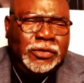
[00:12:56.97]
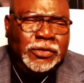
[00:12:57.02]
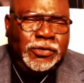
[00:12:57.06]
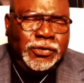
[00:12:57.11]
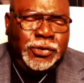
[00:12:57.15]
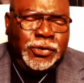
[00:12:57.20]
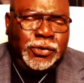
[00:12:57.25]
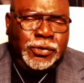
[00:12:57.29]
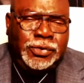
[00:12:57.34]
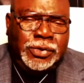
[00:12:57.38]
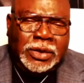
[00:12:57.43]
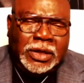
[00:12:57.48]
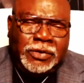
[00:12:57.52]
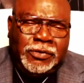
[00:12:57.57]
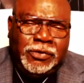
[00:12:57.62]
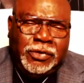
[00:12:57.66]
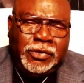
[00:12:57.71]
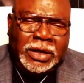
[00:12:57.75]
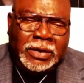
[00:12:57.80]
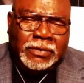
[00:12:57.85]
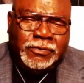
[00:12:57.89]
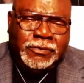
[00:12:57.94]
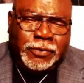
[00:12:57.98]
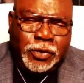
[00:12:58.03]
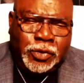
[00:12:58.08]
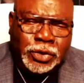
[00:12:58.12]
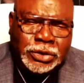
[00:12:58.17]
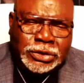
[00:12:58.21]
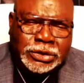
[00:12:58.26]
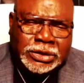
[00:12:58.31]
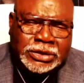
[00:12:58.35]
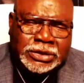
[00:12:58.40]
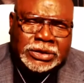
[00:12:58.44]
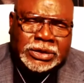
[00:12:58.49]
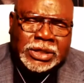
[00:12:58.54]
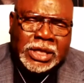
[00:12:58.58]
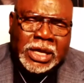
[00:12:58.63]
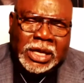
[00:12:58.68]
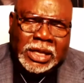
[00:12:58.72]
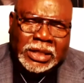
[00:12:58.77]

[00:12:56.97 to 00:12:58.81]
truth that reinforces